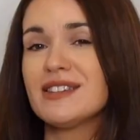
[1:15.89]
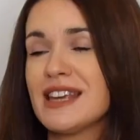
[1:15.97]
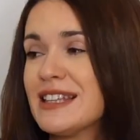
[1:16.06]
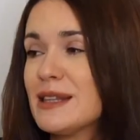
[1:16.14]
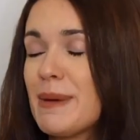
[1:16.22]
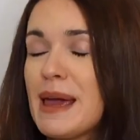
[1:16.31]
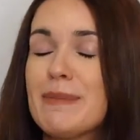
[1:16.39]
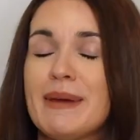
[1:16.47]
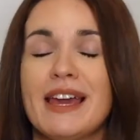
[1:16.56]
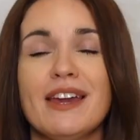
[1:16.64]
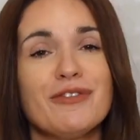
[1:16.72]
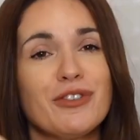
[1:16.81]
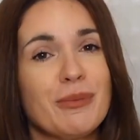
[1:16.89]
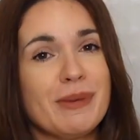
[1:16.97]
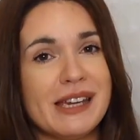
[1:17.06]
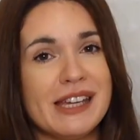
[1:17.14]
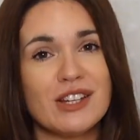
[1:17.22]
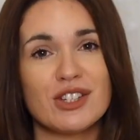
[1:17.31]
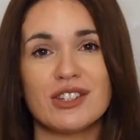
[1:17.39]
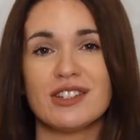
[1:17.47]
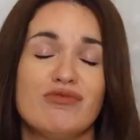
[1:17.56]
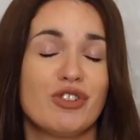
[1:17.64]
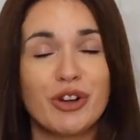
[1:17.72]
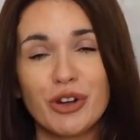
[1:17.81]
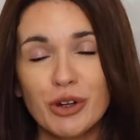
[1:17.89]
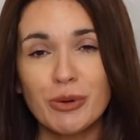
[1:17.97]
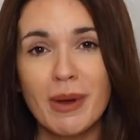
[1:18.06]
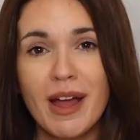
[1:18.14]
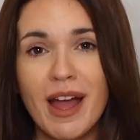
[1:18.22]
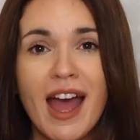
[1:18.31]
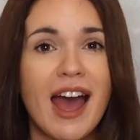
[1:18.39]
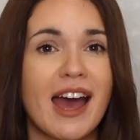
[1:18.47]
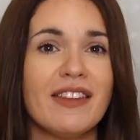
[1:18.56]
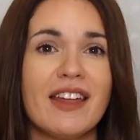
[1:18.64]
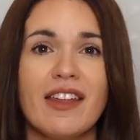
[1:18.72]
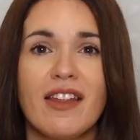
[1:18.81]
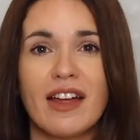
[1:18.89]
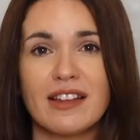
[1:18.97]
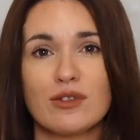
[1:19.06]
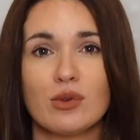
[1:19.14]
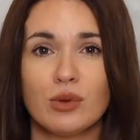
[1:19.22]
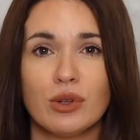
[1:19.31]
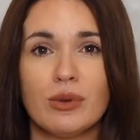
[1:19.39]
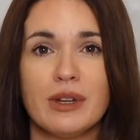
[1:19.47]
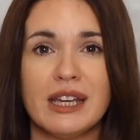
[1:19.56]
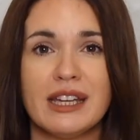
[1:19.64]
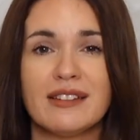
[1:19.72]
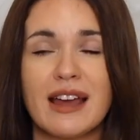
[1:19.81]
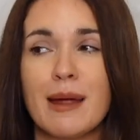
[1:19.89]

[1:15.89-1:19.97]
Take the baby from each room, and then that's all you need.